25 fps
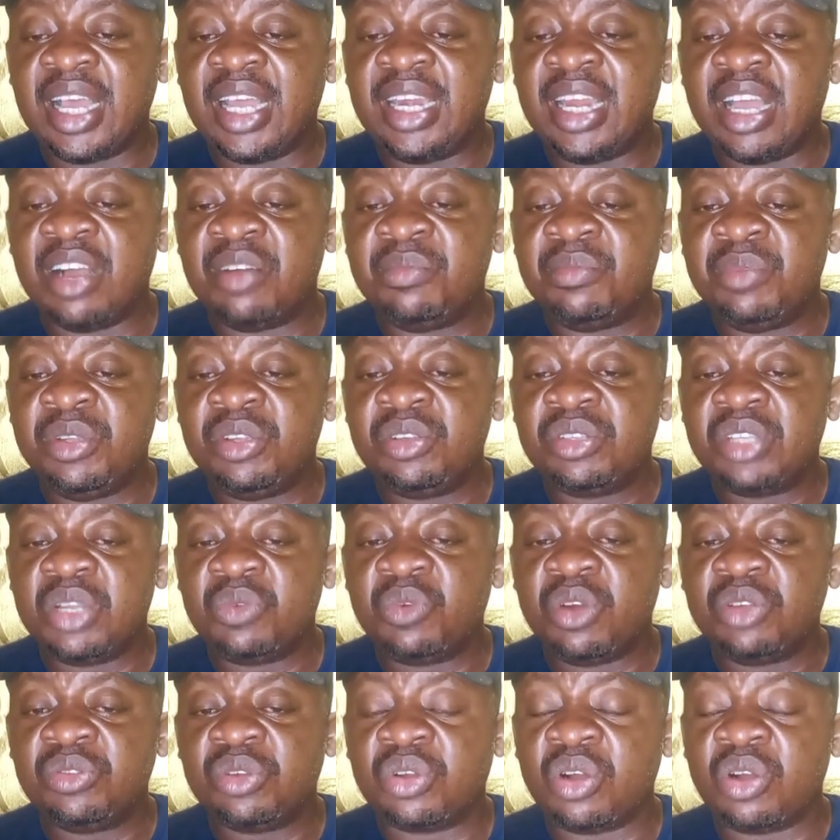And I'll be
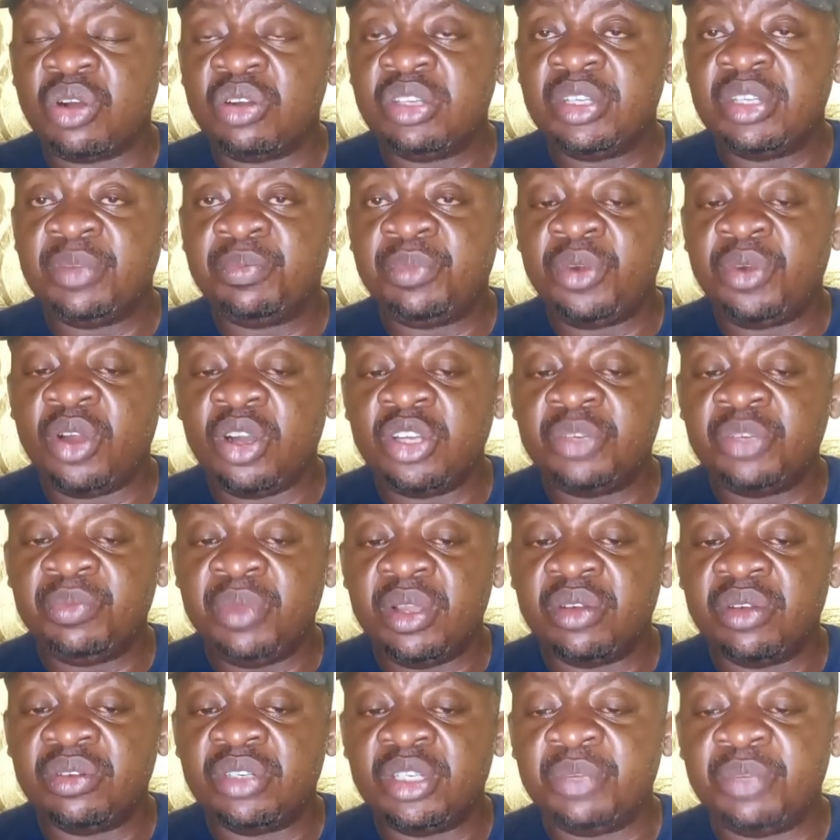using what you call the blood
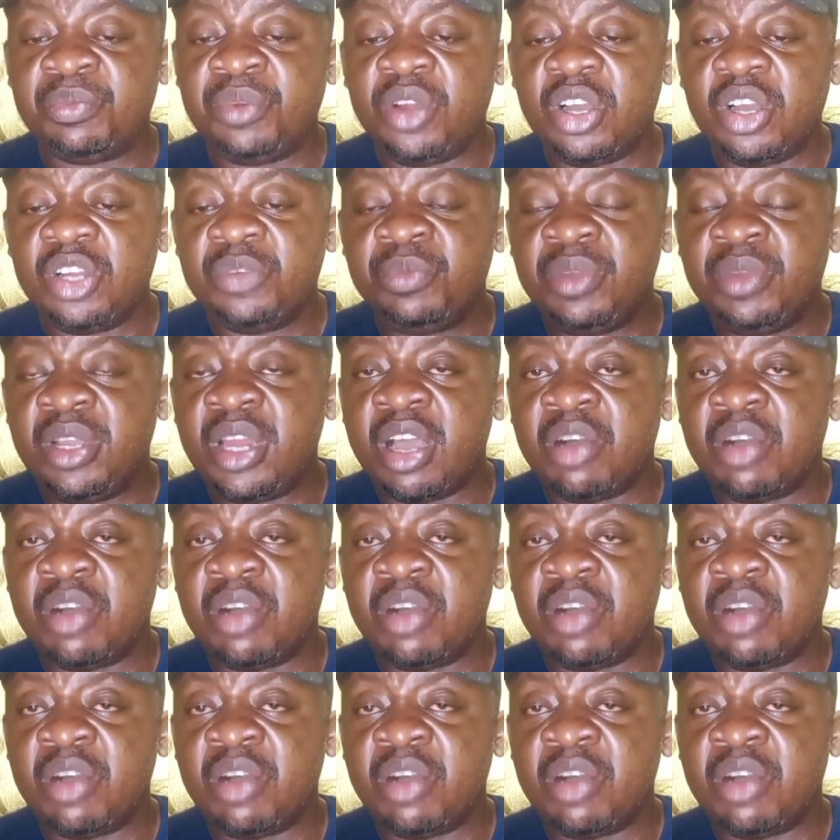meal. The blood meal